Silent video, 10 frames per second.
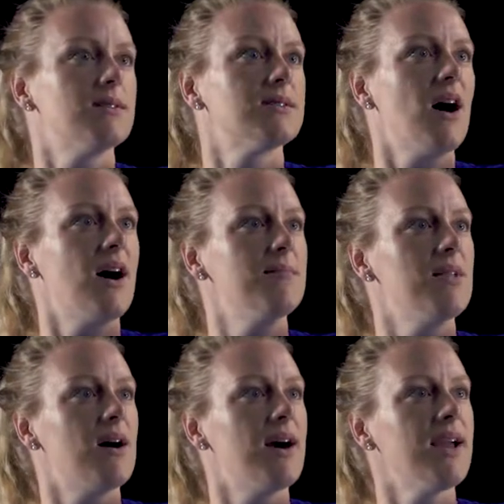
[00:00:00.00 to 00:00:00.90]

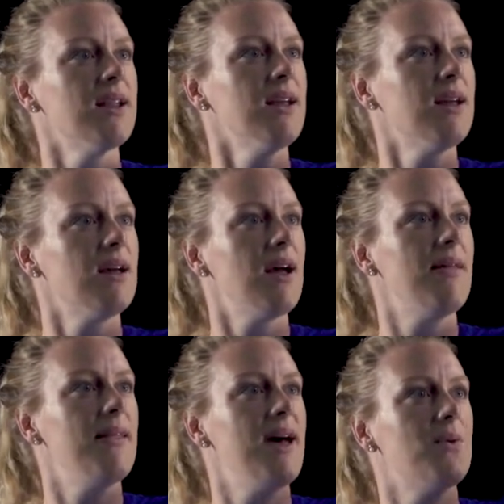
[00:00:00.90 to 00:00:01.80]
timeline,
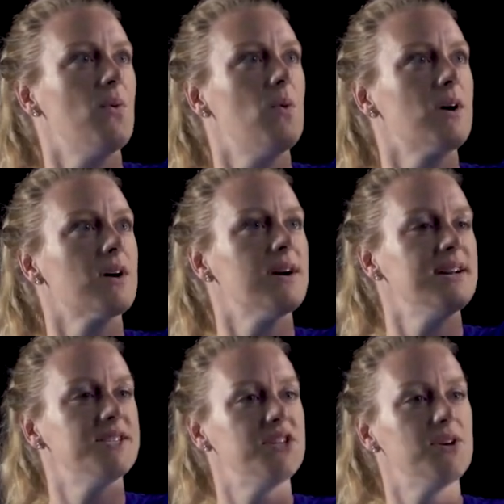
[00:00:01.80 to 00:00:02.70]
and then we're
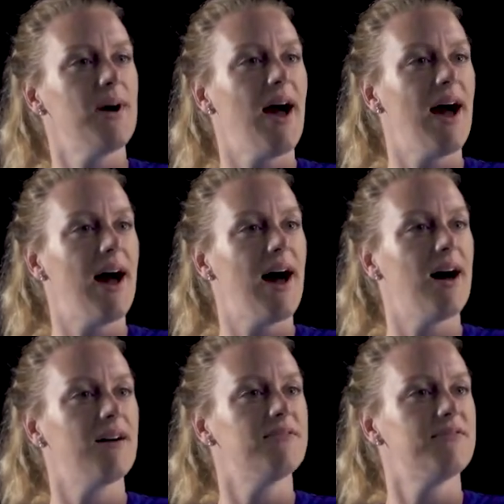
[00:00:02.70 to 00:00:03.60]
going to
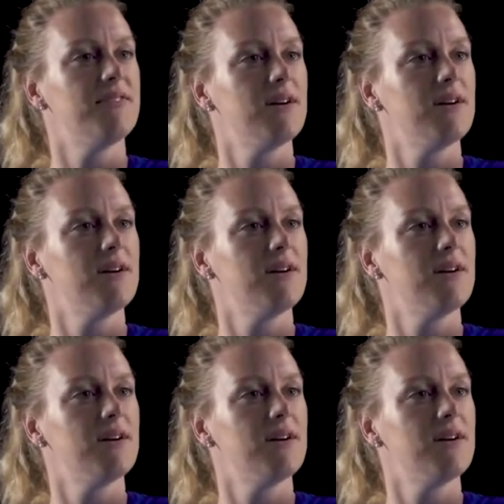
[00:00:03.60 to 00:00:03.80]
have